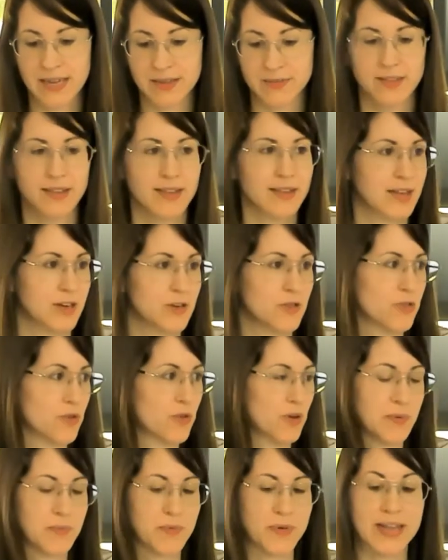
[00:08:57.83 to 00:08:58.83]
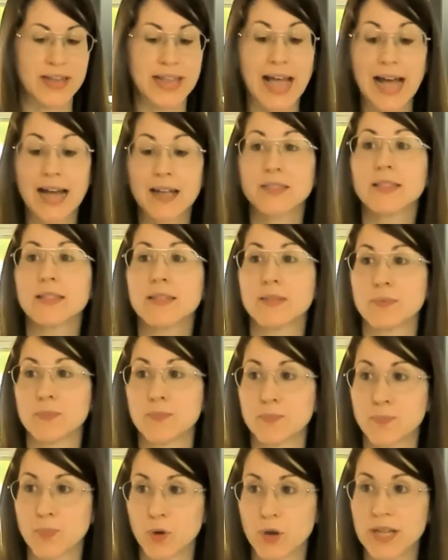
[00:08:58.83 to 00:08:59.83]
they cannot collaborate. And
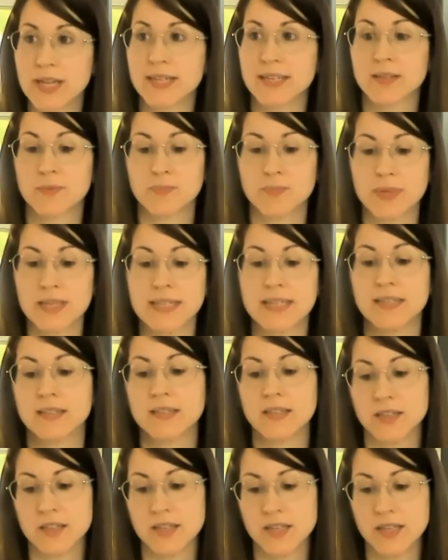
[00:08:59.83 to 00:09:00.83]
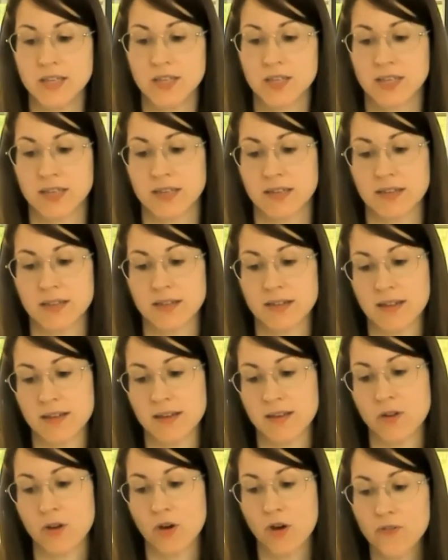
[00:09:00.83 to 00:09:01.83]
police visit each
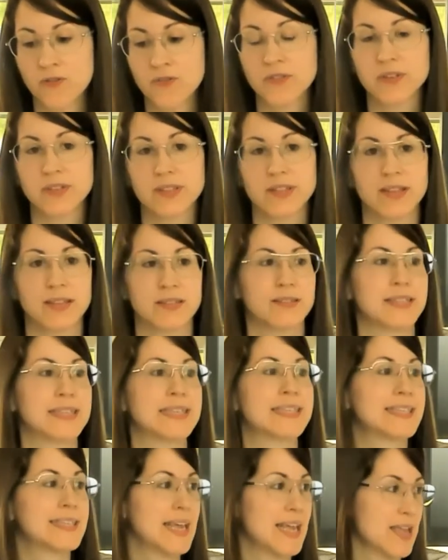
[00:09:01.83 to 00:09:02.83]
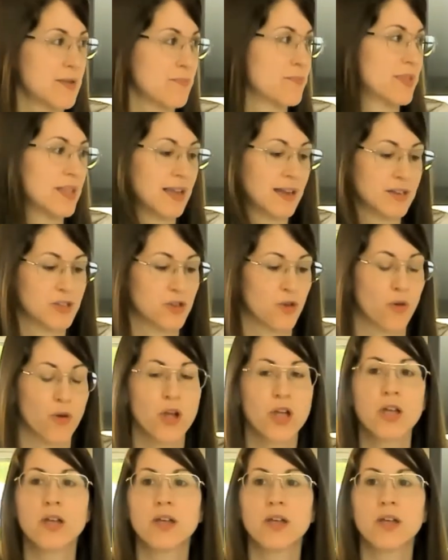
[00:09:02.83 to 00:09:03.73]
and offer them the same deal. So